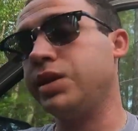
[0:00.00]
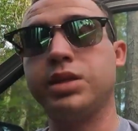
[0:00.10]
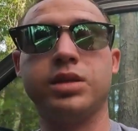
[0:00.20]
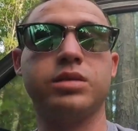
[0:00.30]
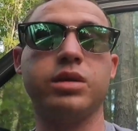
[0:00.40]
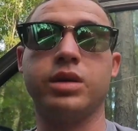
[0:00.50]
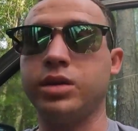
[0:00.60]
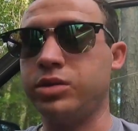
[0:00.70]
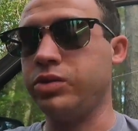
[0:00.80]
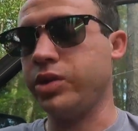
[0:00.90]
that's gonna suck
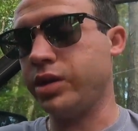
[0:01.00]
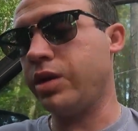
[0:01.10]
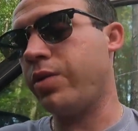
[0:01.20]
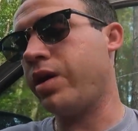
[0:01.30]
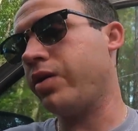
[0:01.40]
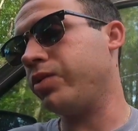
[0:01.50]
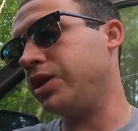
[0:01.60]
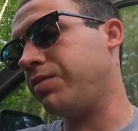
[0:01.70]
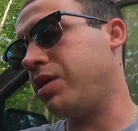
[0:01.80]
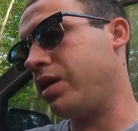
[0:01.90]
unless you're really good at wiring, which
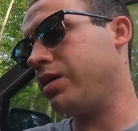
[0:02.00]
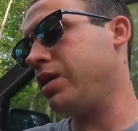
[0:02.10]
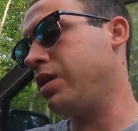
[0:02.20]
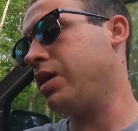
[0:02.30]
I'm not.